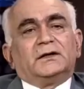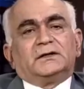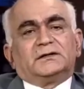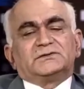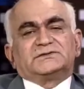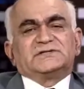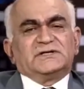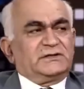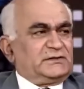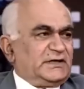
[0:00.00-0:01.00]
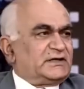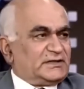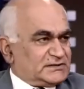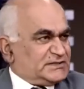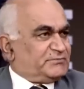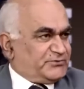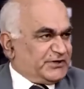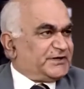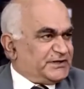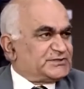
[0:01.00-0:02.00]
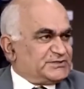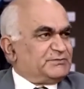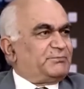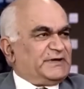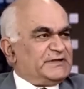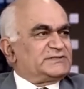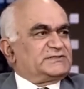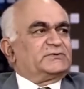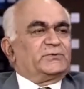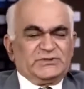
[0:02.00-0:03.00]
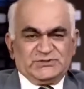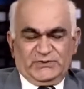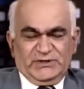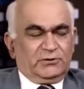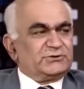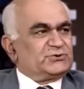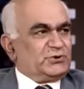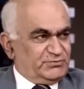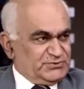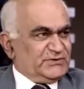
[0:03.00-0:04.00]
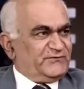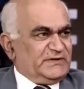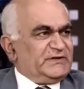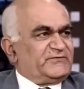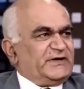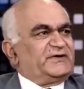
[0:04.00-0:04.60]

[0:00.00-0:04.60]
Uh, see, there are some treaties in place which we also observe. We have